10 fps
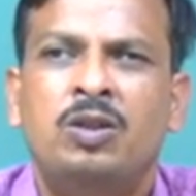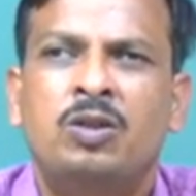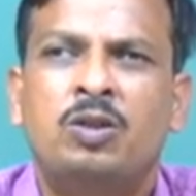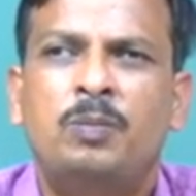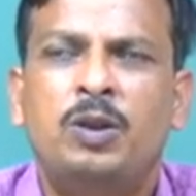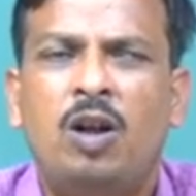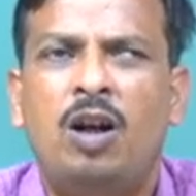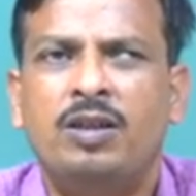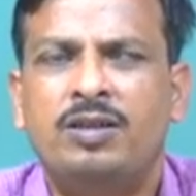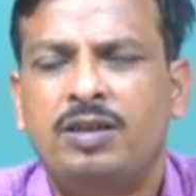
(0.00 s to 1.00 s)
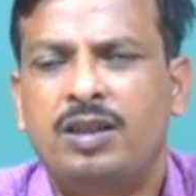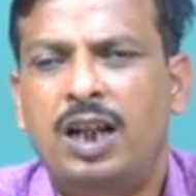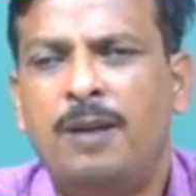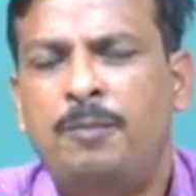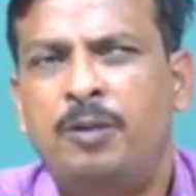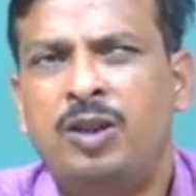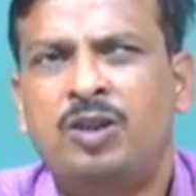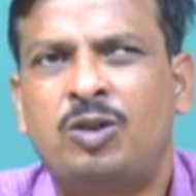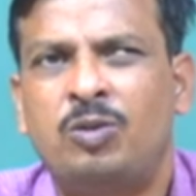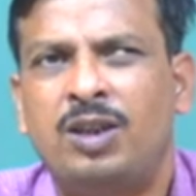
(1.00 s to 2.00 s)
So, because every
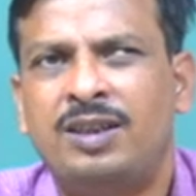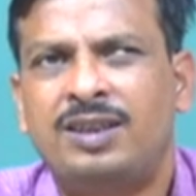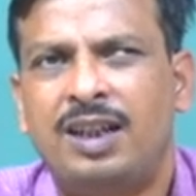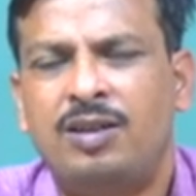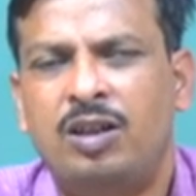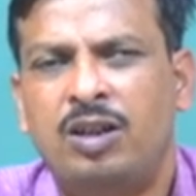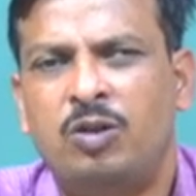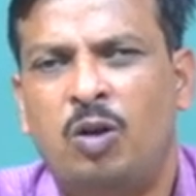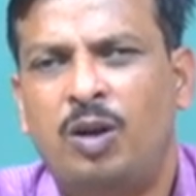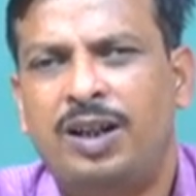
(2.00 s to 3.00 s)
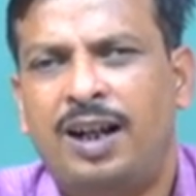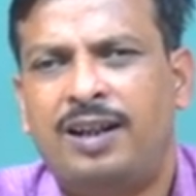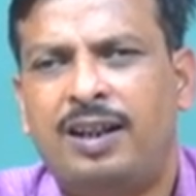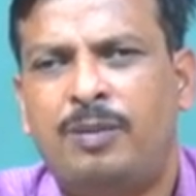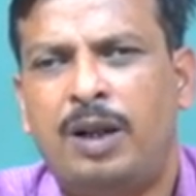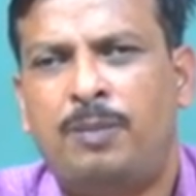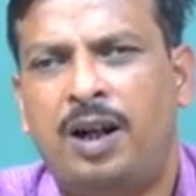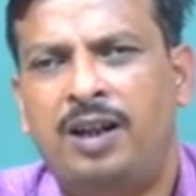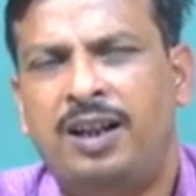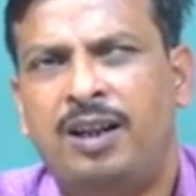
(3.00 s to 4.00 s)
students know that my
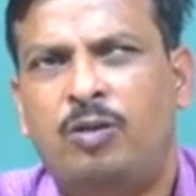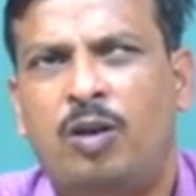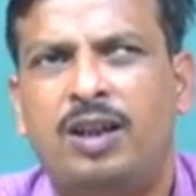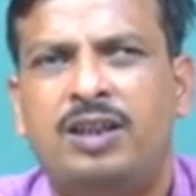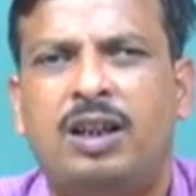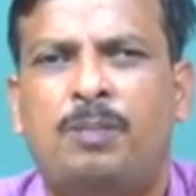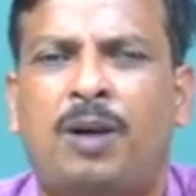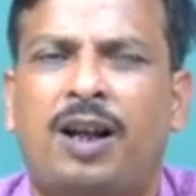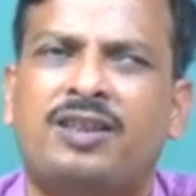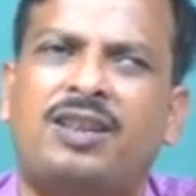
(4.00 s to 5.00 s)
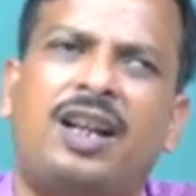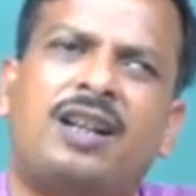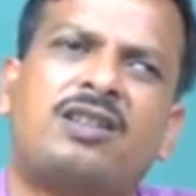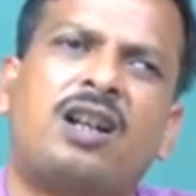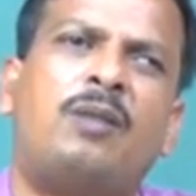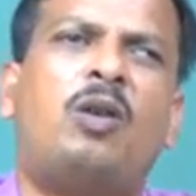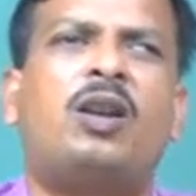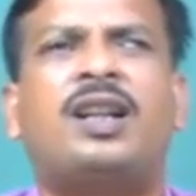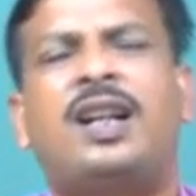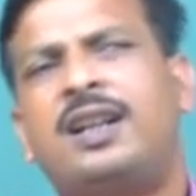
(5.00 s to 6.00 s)
final goal is to pass the exam
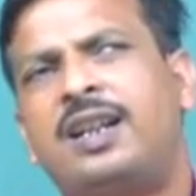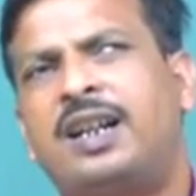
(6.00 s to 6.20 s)
or get a